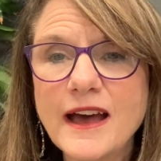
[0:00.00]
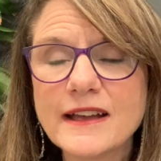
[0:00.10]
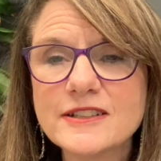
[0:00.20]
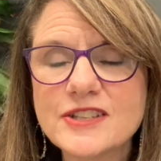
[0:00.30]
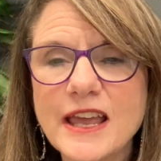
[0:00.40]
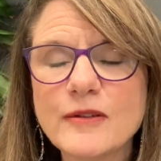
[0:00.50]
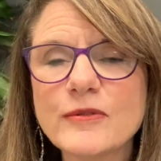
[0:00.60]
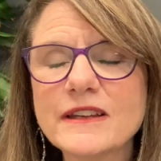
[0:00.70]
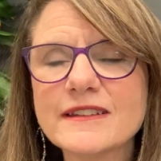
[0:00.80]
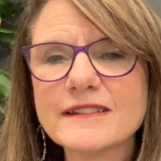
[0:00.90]
Jay
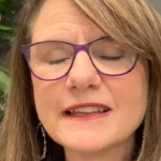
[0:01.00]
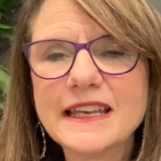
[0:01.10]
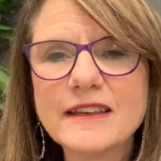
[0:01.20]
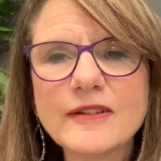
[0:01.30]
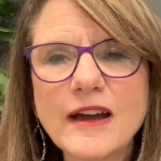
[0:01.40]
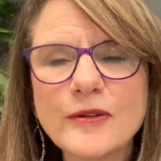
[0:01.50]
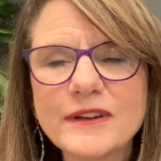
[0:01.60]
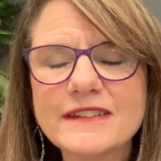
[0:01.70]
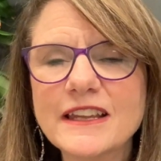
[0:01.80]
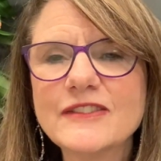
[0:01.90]
recently
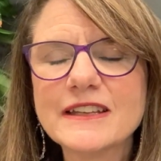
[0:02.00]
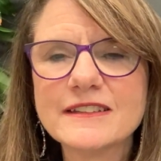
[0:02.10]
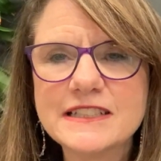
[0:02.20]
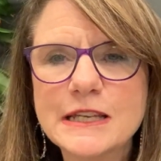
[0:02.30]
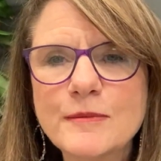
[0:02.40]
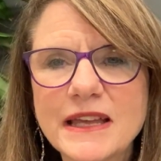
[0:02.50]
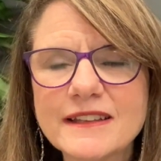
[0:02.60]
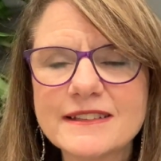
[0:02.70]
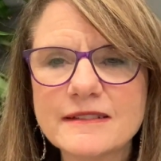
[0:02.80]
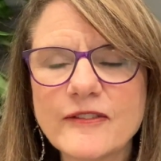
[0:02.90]
received his
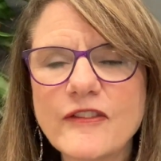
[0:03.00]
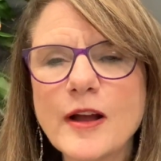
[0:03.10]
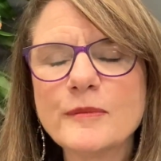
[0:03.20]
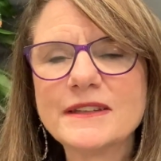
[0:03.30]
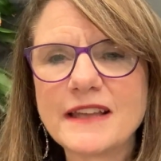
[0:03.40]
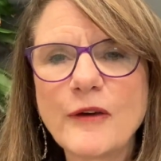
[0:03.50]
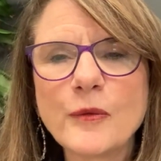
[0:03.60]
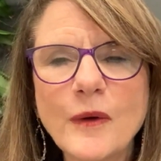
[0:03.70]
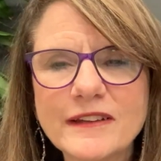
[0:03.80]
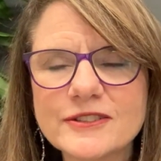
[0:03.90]
D-Min from
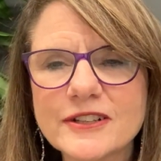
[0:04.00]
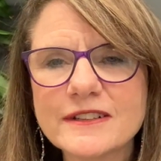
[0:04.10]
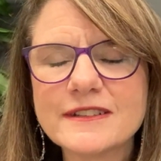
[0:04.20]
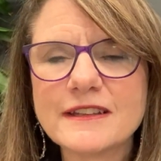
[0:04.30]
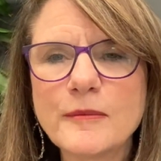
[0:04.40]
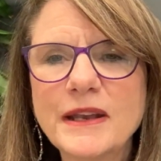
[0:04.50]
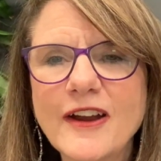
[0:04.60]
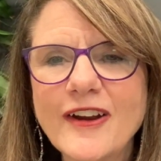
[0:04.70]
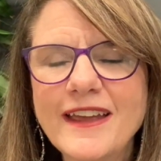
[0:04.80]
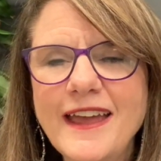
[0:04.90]
Southwestern
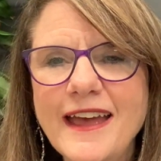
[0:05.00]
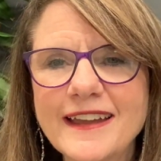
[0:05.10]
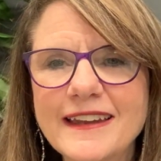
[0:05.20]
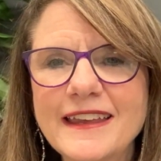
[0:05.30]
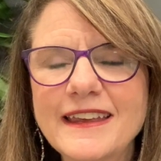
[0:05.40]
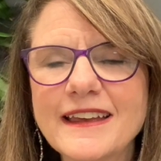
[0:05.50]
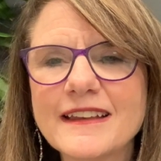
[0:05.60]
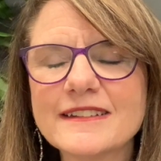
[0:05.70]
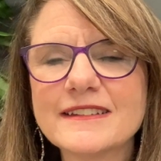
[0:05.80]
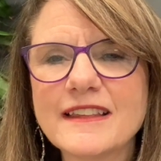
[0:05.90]
Seminary, and he
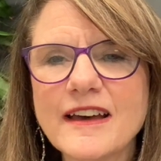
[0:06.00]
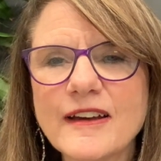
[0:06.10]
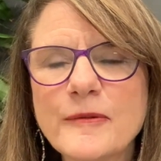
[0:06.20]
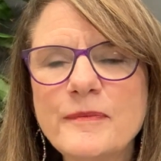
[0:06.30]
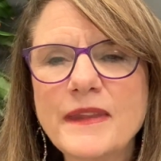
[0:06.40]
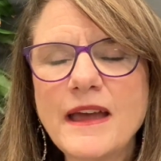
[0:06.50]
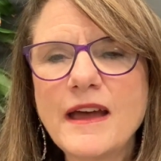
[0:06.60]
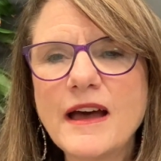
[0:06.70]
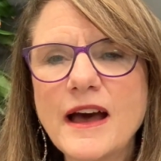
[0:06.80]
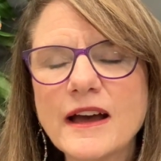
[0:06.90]
is the
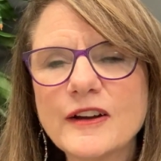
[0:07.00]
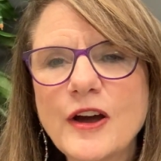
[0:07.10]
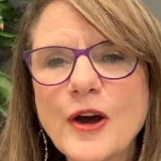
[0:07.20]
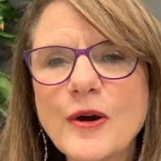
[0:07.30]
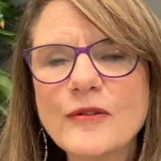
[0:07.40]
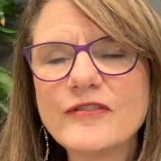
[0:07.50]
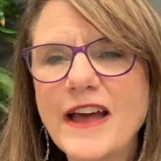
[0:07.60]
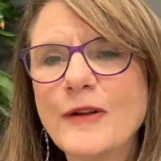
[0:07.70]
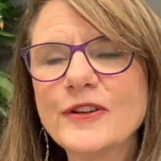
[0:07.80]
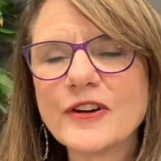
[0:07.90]

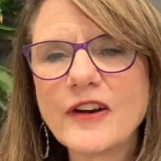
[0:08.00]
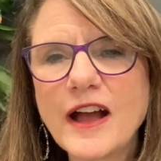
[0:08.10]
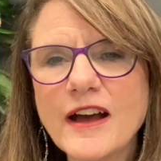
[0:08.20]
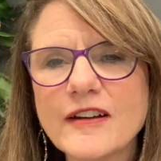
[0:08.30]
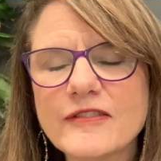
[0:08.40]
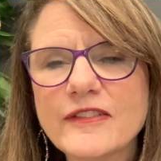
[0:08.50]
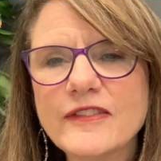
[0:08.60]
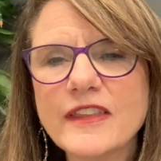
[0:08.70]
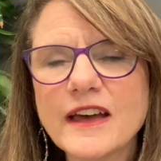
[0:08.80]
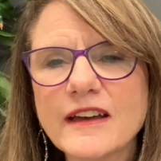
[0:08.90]
co-founder of
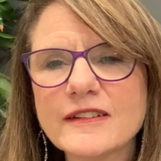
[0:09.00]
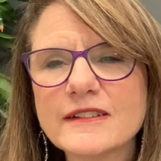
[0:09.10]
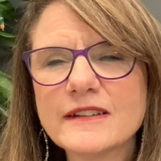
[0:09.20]
the